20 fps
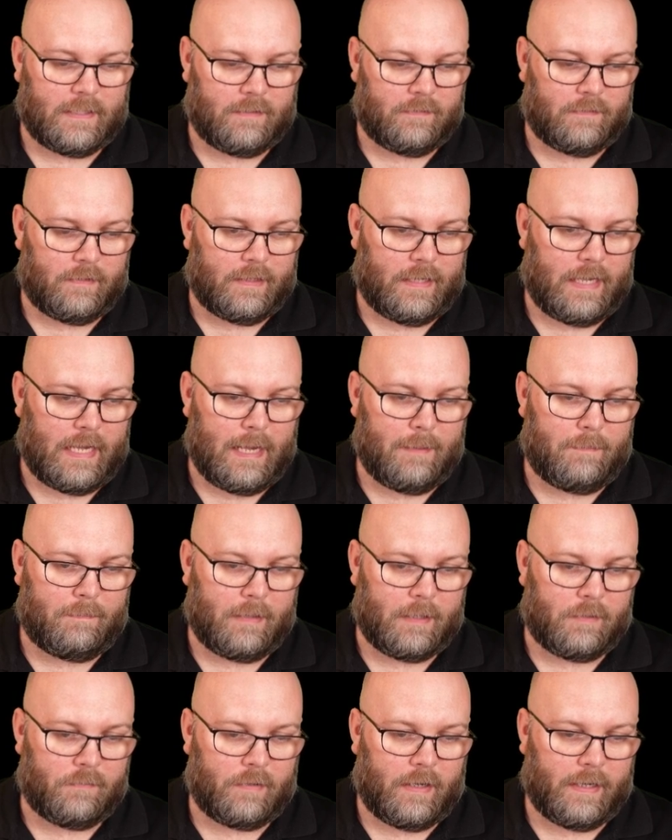now
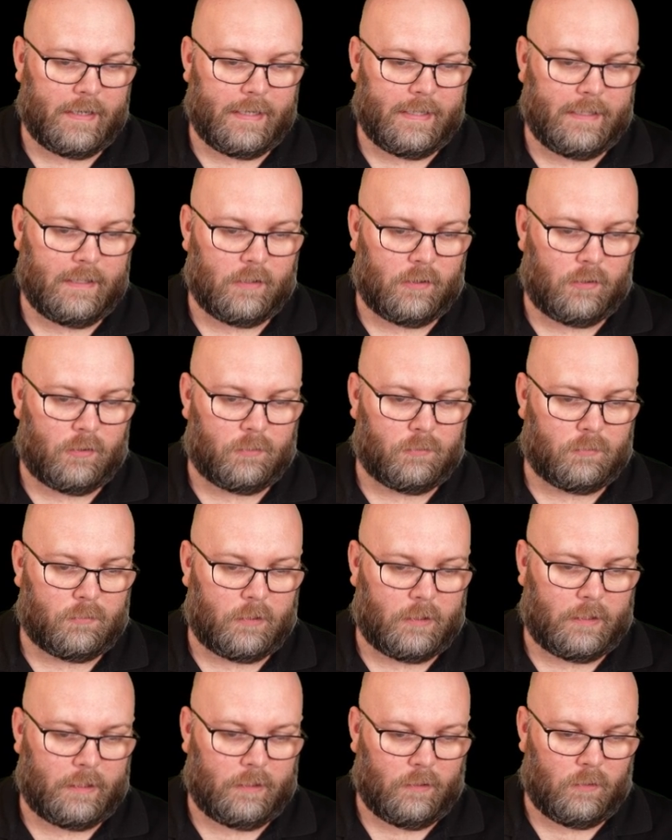up and running
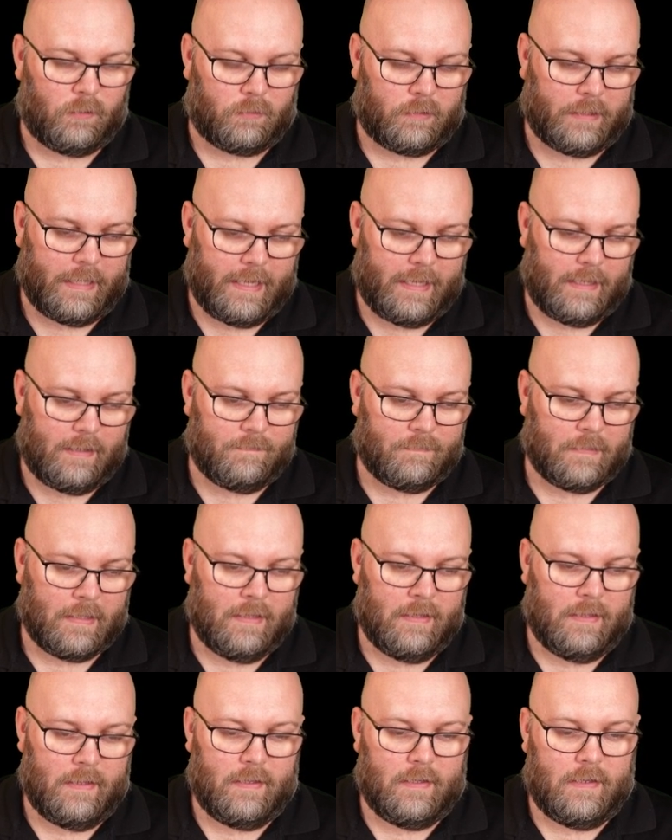okay,
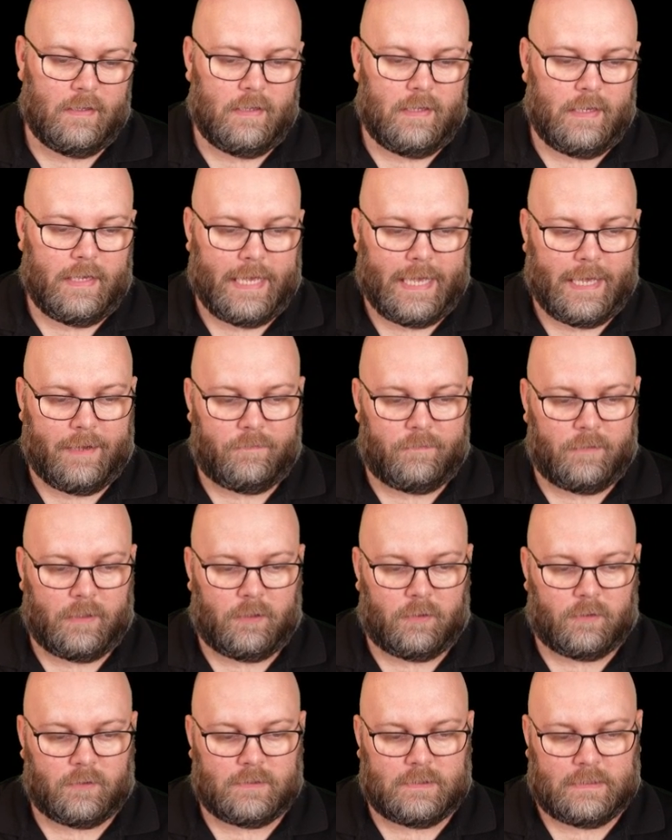and
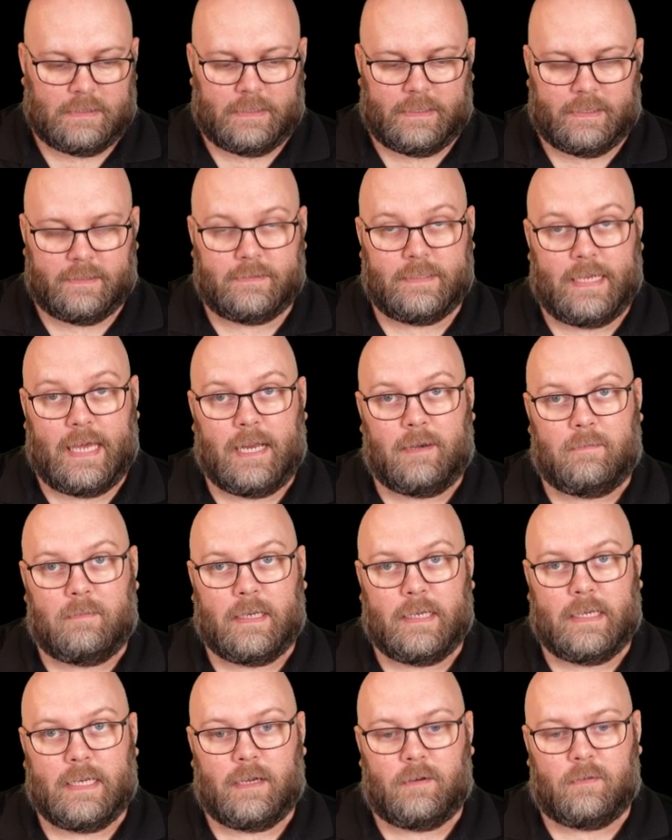we don't see this
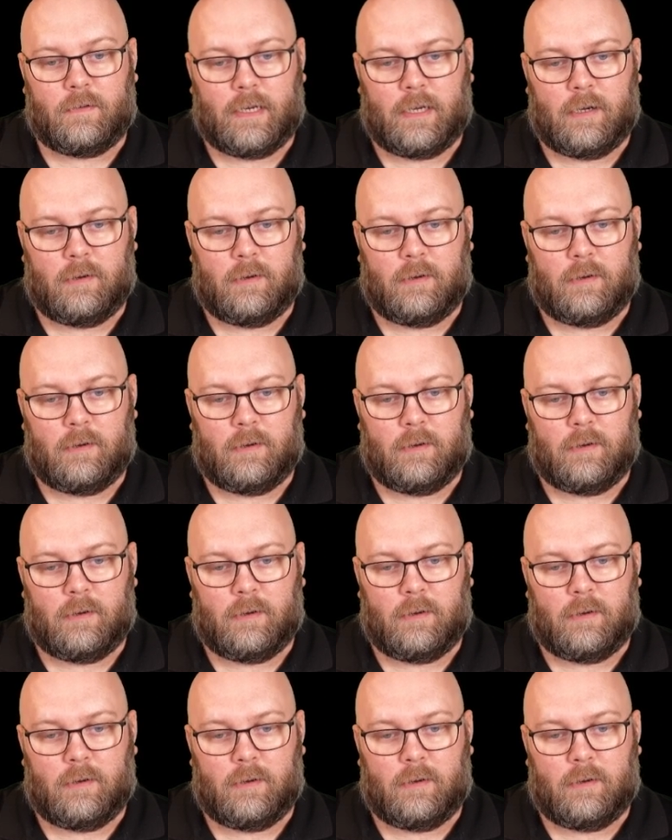admin down